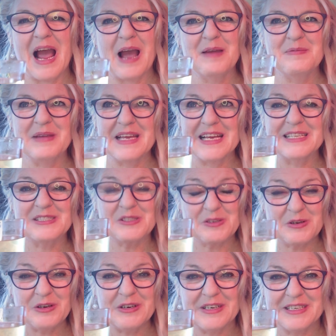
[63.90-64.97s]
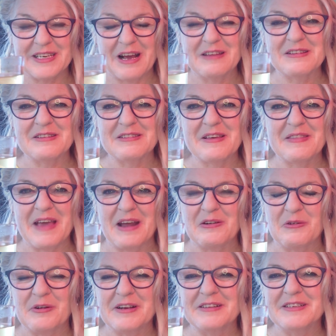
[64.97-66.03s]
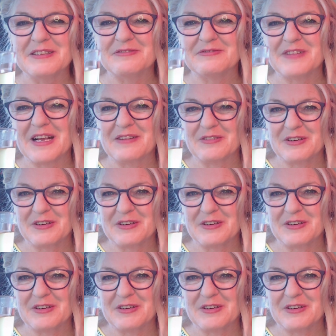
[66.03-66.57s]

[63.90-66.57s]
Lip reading: I mean, it's good other than that oily flavor.